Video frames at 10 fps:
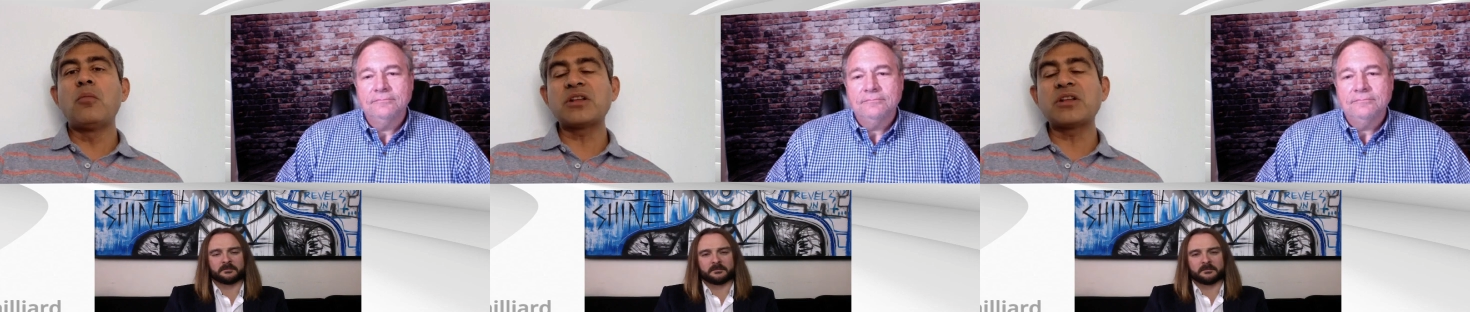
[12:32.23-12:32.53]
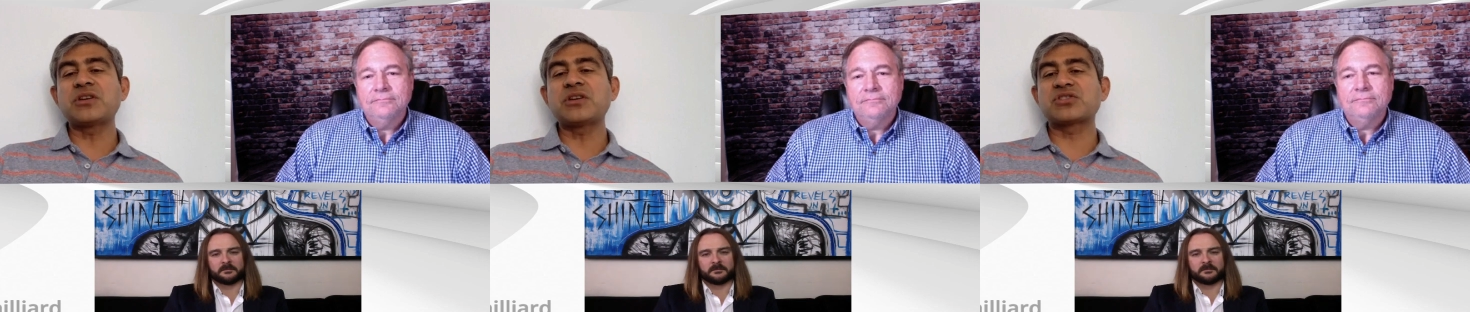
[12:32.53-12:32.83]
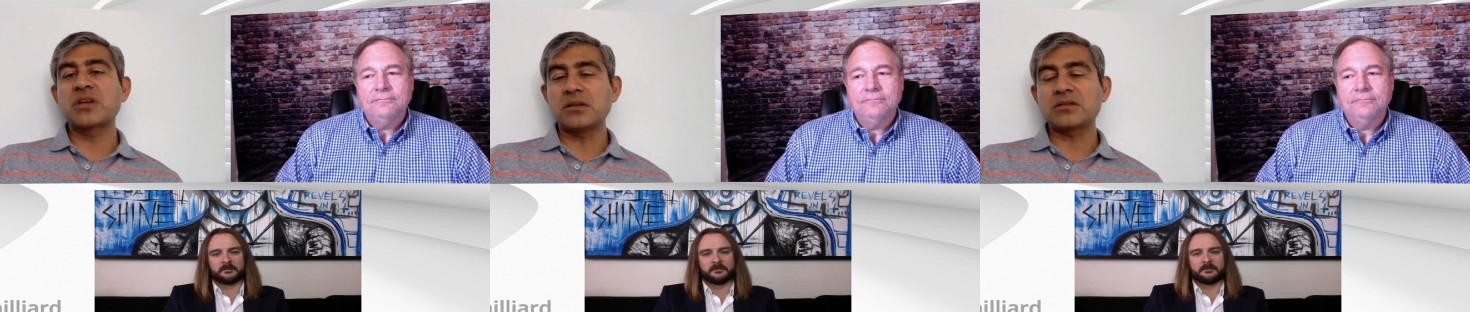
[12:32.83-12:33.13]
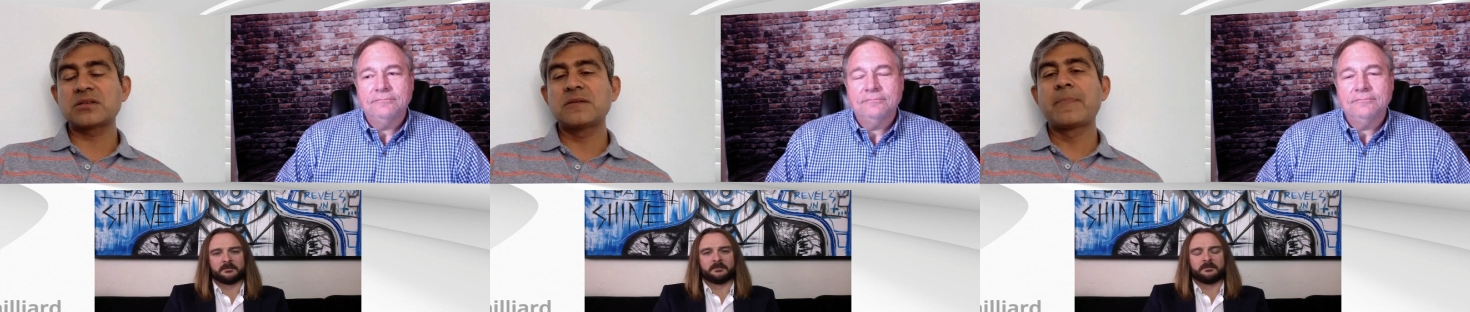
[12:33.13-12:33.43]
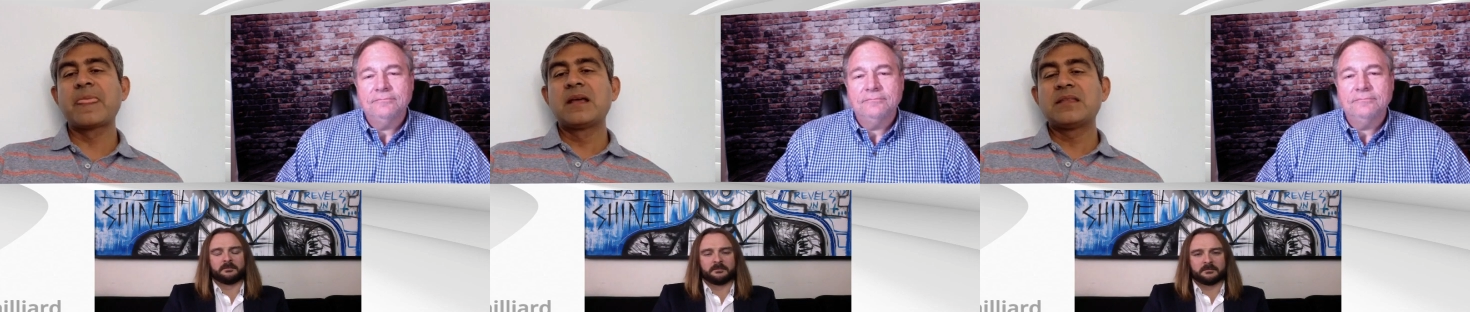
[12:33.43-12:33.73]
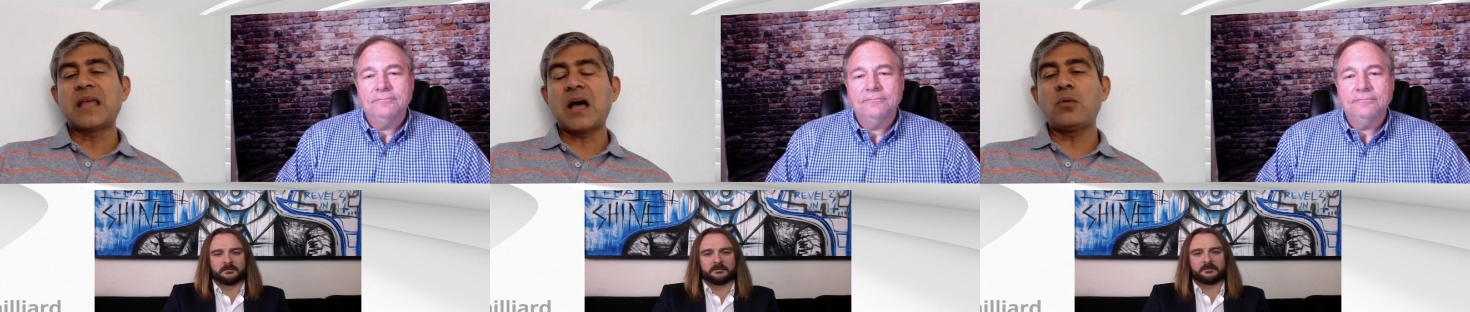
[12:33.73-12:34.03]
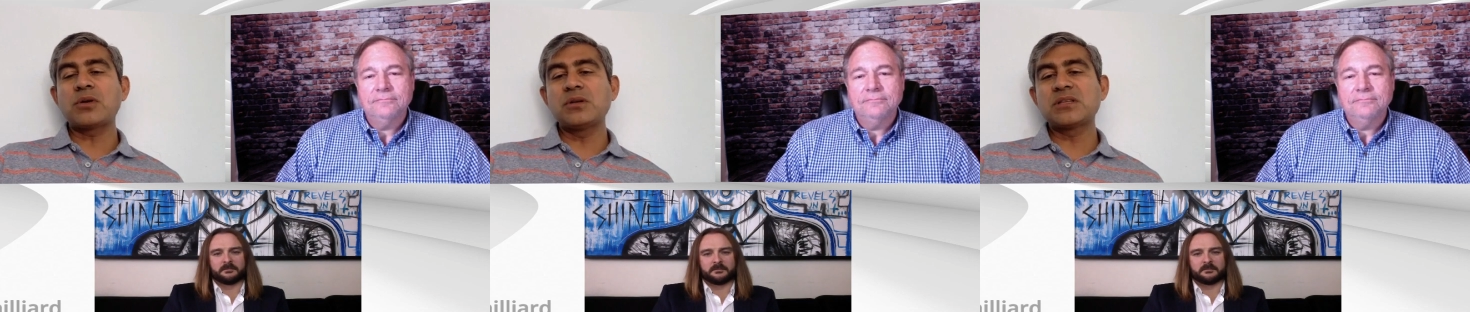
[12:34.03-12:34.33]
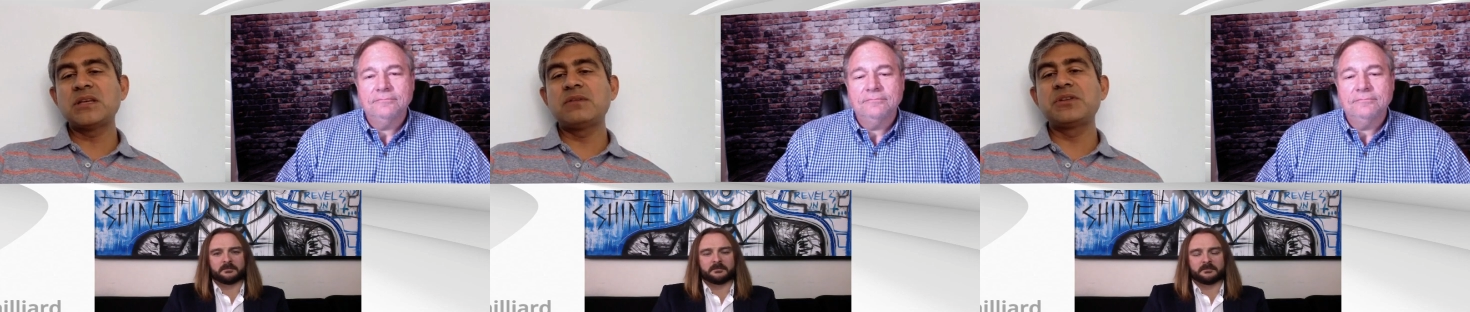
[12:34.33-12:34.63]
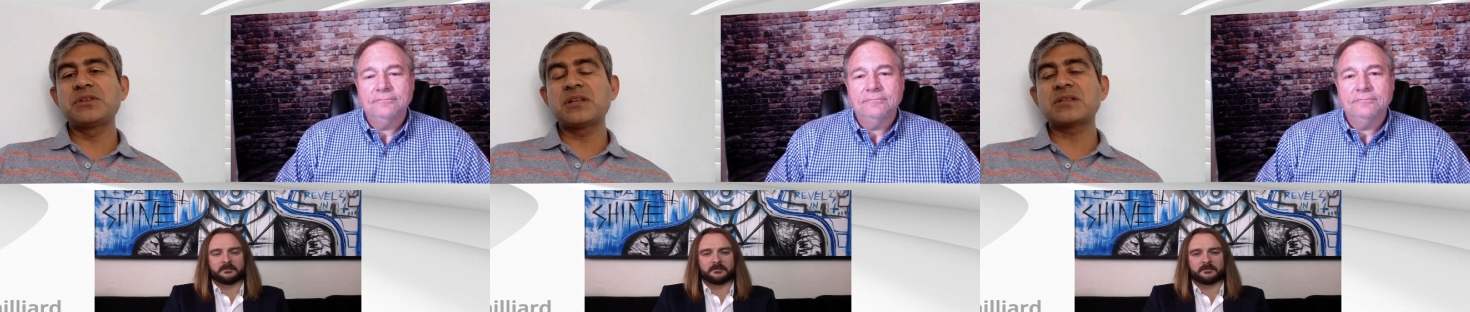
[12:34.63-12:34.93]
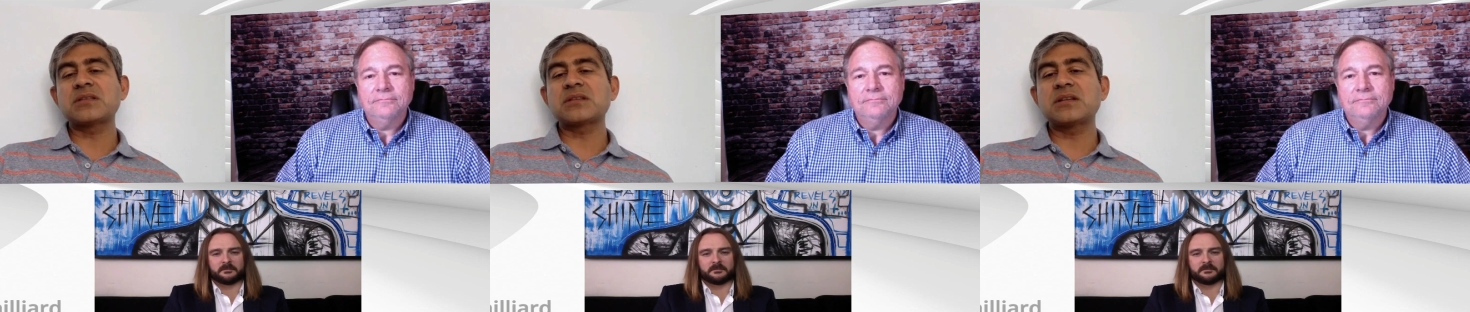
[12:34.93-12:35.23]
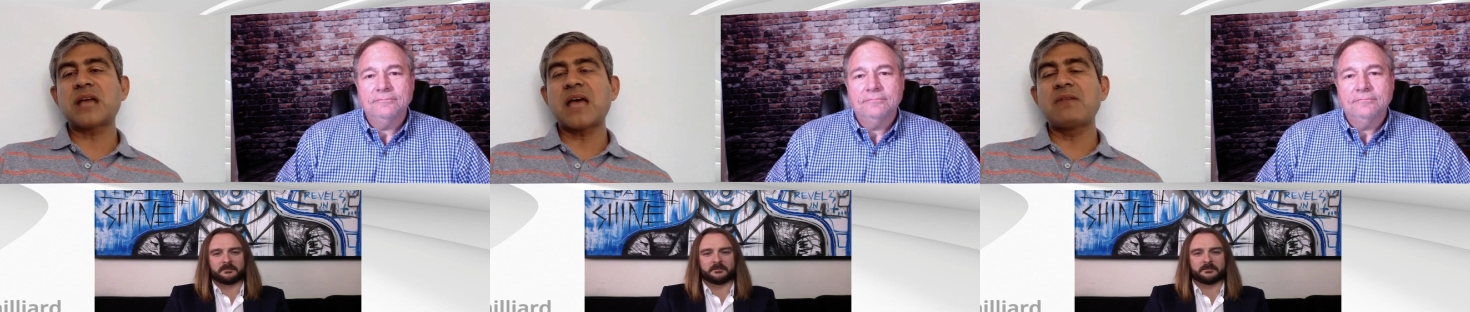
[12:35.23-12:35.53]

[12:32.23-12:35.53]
Speaker 1: know about each other's skills. Now, what you'll see with digital assistant,